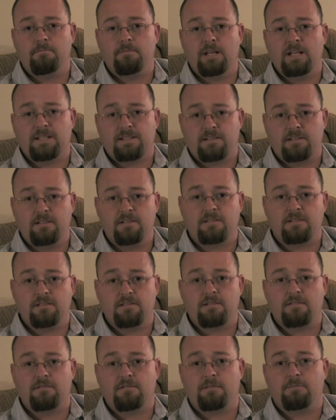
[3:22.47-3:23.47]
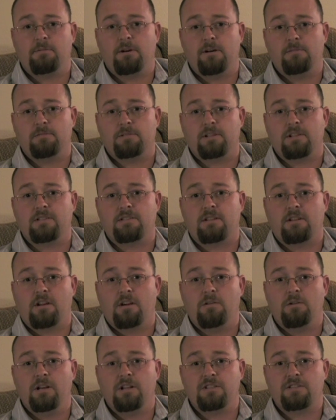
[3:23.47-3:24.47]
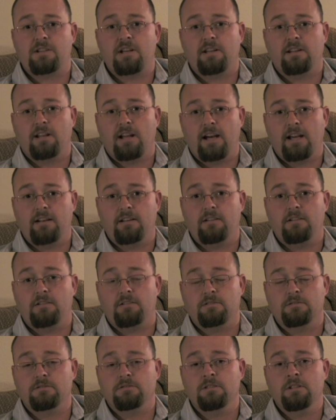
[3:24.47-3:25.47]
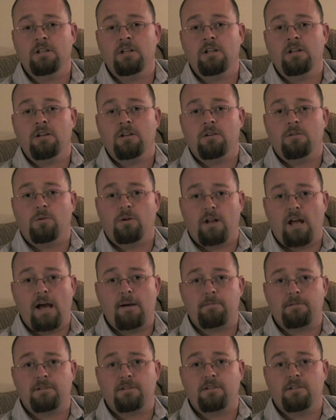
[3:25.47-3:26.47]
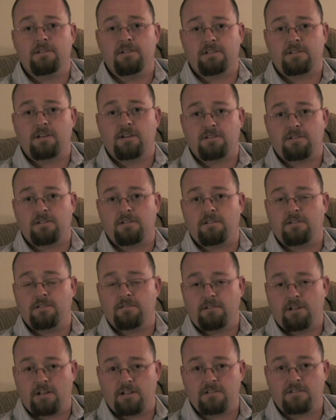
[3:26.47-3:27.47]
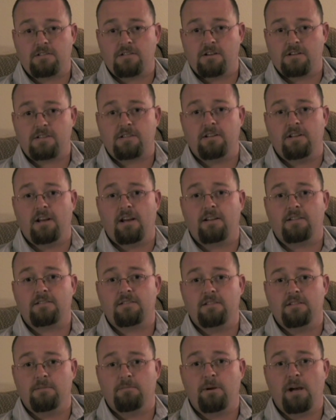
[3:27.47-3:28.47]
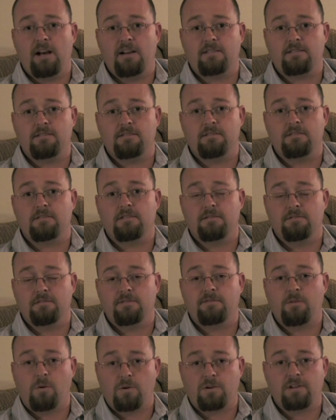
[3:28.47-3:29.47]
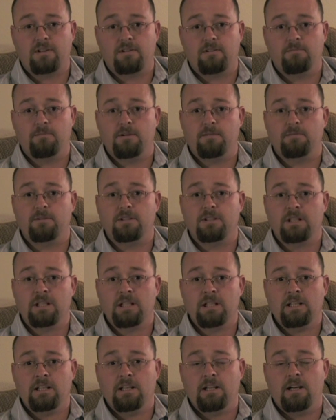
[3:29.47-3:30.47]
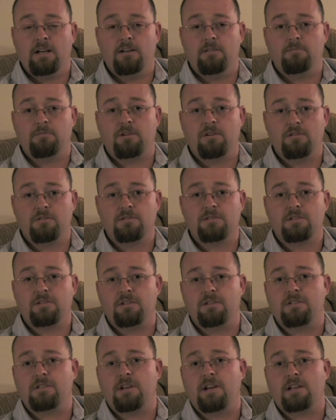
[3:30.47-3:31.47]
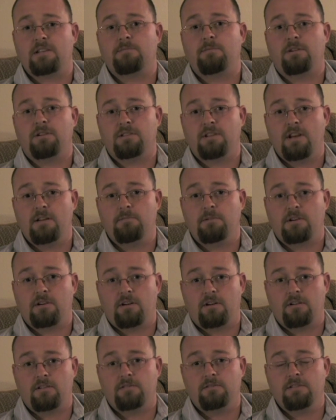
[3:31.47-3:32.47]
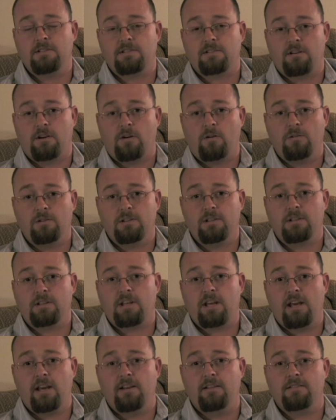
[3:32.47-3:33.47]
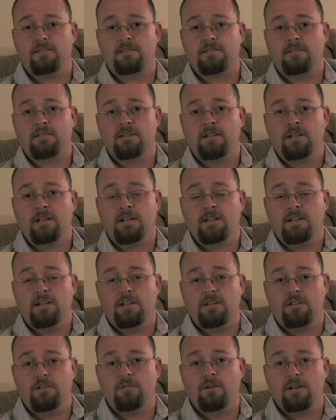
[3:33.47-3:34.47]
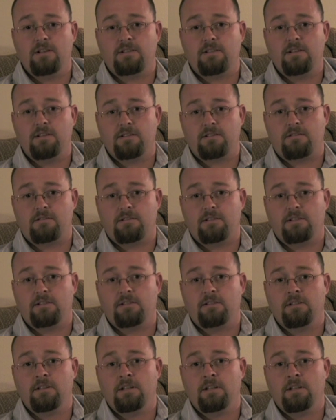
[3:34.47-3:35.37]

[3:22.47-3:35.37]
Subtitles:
as citizens of the Republic is to go in and shed light on what happened in this country during the Reconstruction Acts and the passage of the 14th Amendment. Google search Ex parte McCardle. It's the only case in U.S. history